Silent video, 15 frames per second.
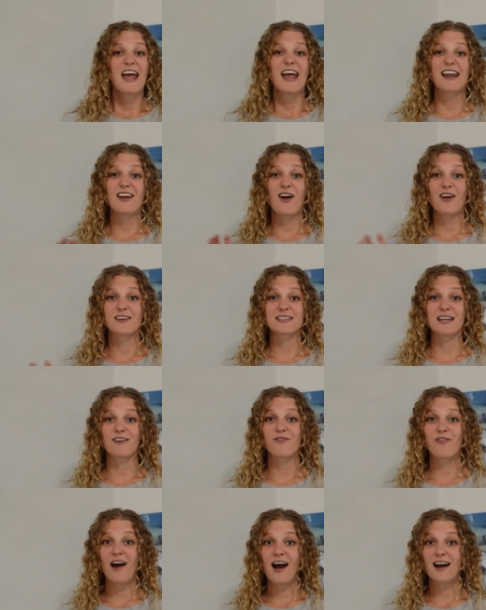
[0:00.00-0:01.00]
An
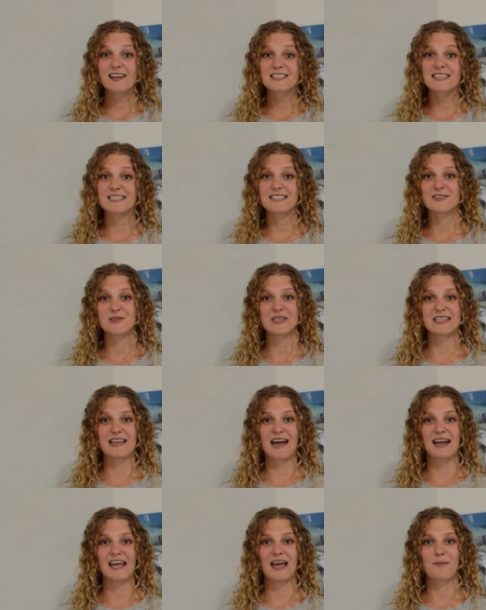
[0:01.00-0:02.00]
Arctic fox is using
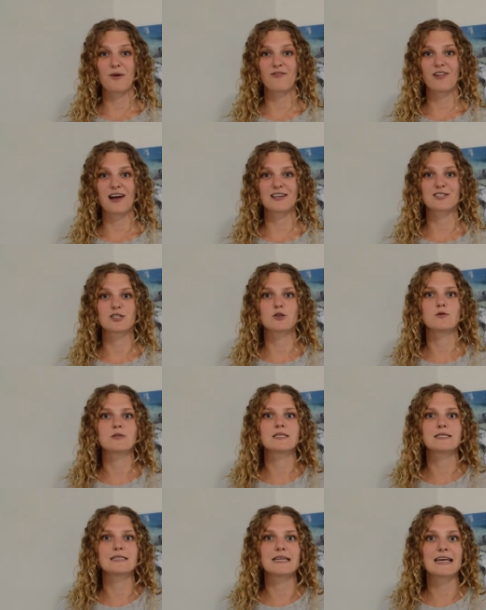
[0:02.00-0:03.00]
that camouflage to
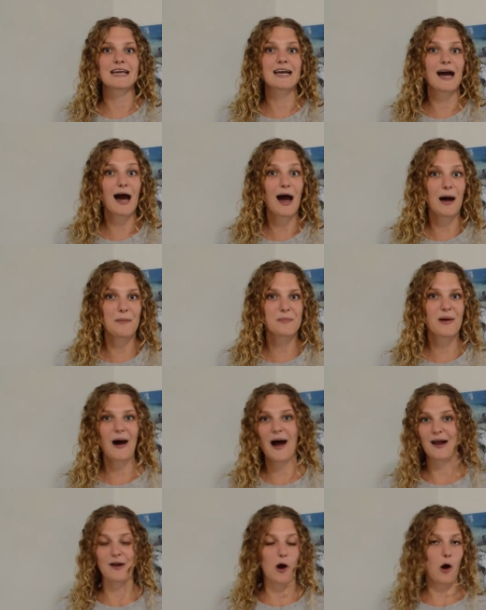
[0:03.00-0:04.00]
sneak up
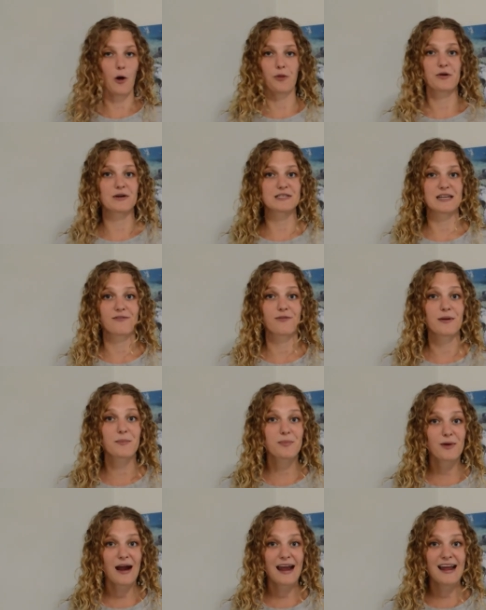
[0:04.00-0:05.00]
on all their
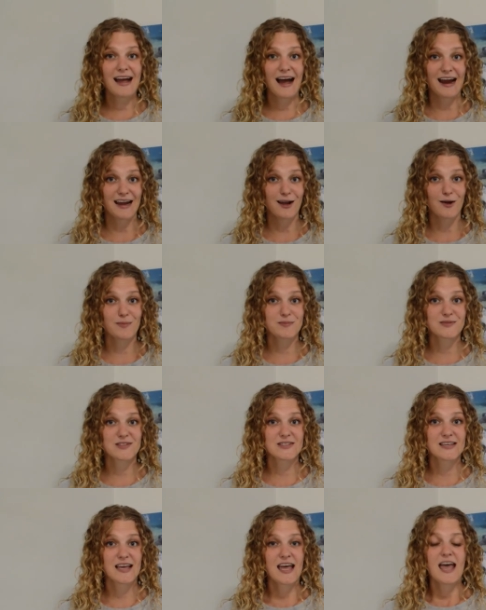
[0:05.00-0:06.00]
different prey
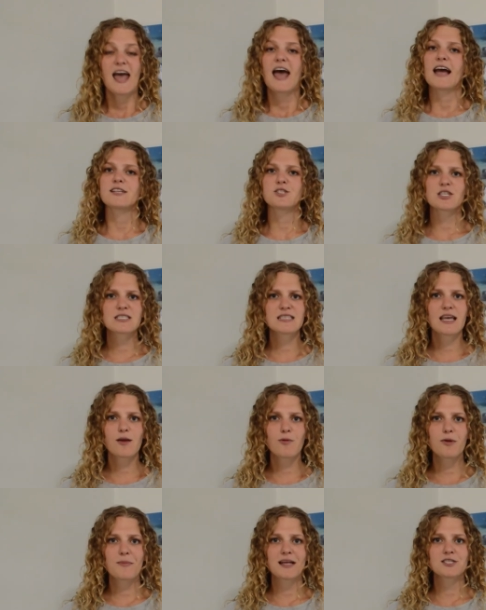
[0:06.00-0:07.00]
items. And just
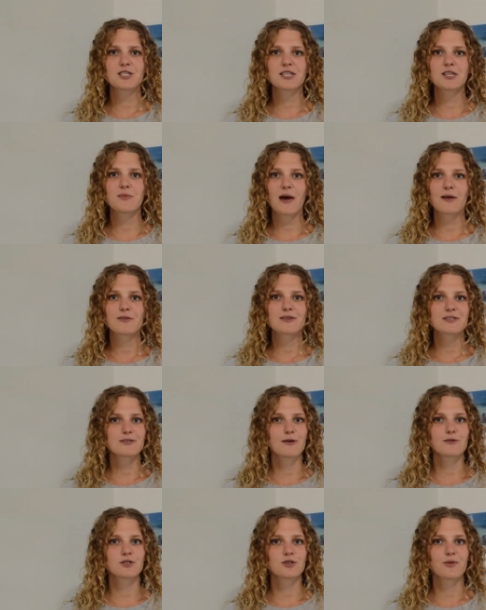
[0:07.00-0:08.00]
like we mentioned about the
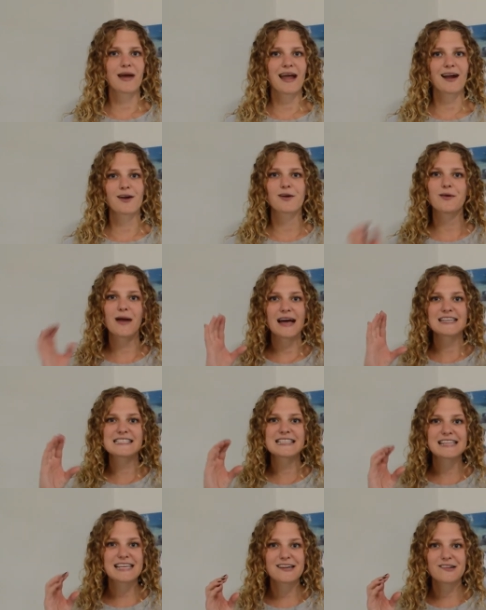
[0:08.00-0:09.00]
snowshoe hare, who
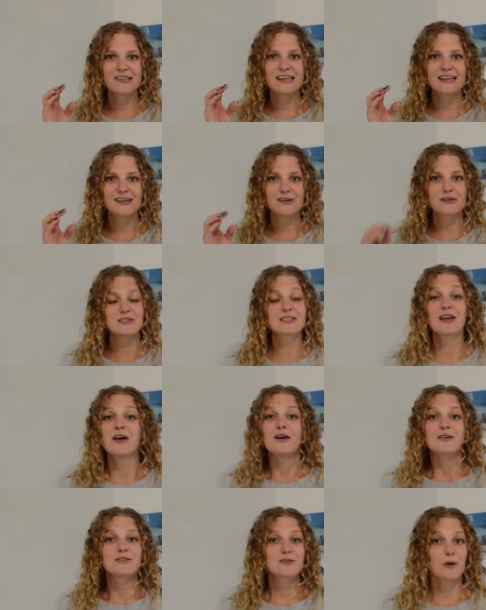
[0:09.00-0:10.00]
has little ears,
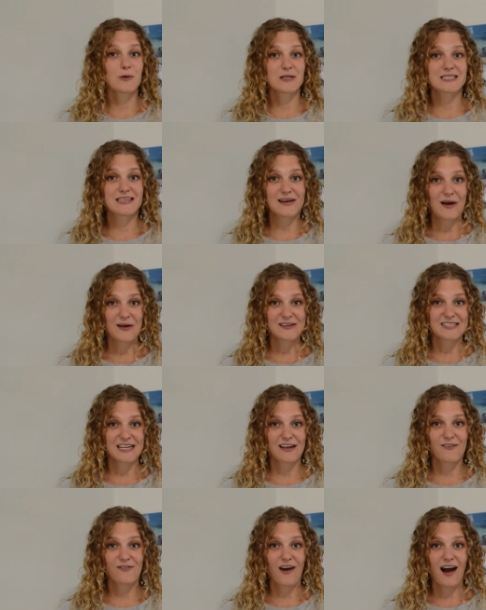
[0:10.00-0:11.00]
so does an
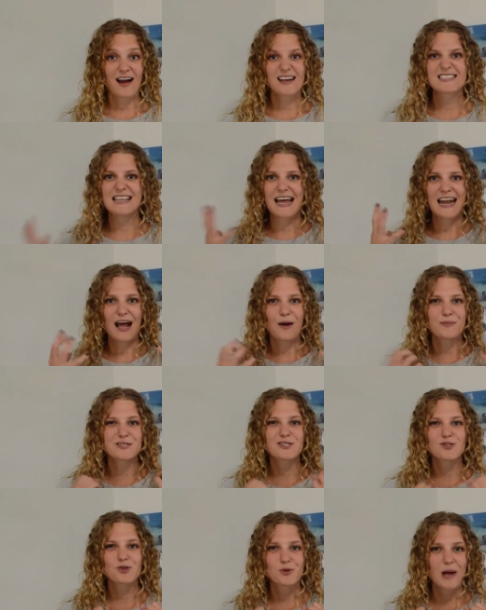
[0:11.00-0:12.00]
Arctic fox that
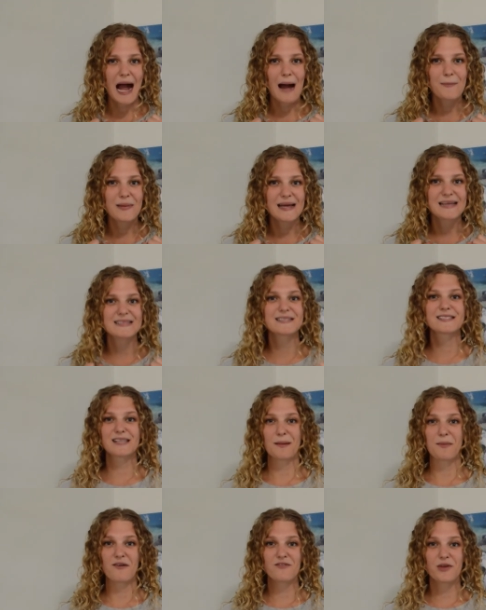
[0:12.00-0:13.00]
helps trap in
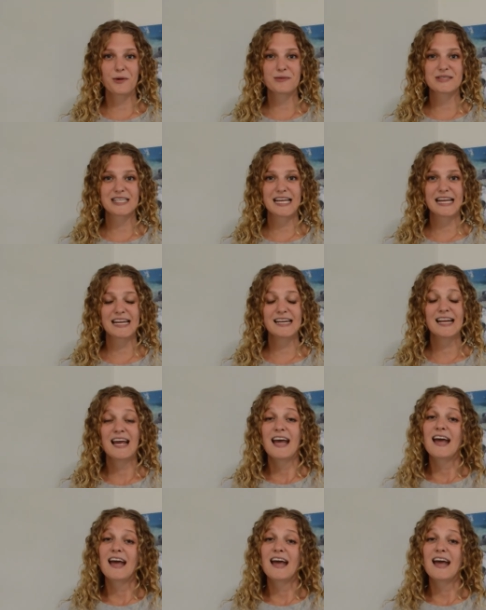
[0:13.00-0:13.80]
some of those heat.